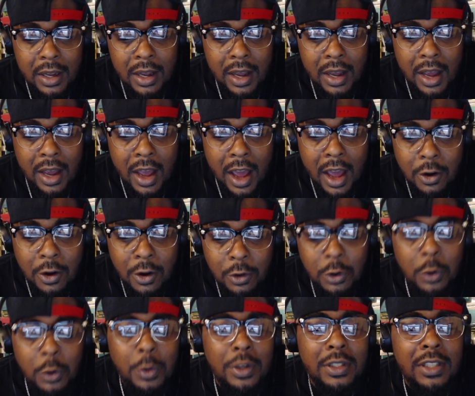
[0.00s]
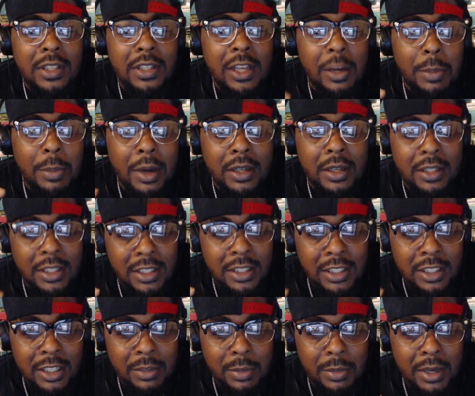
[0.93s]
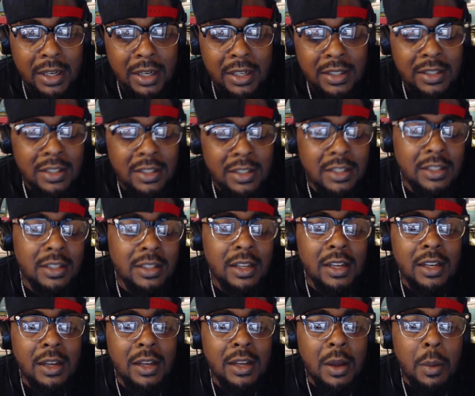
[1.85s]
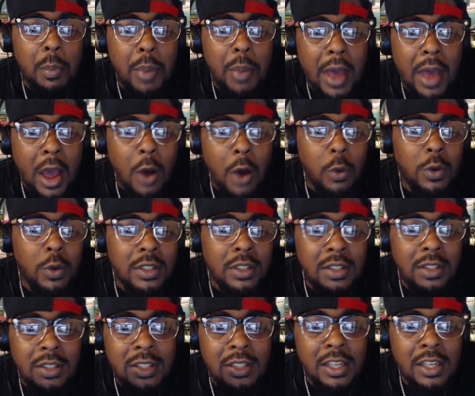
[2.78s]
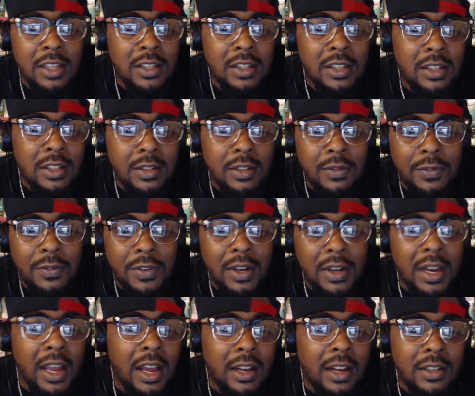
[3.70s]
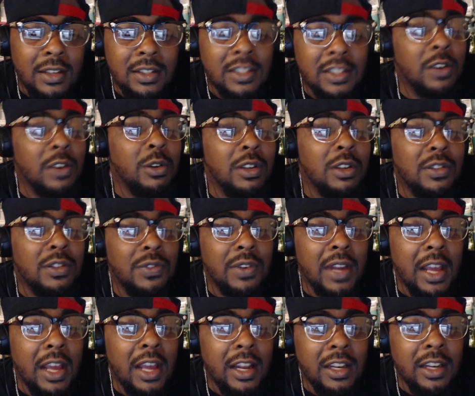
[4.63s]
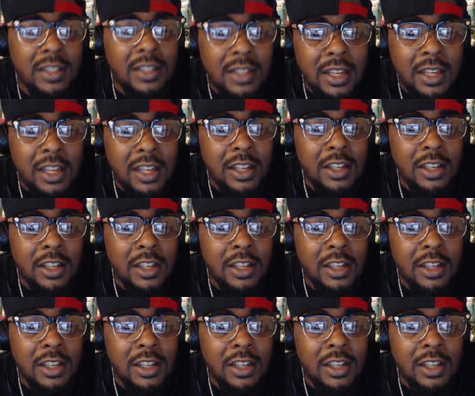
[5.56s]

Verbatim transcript: I don't know what to say about this shit, man. This is Power season finale, series finale. This is the end of the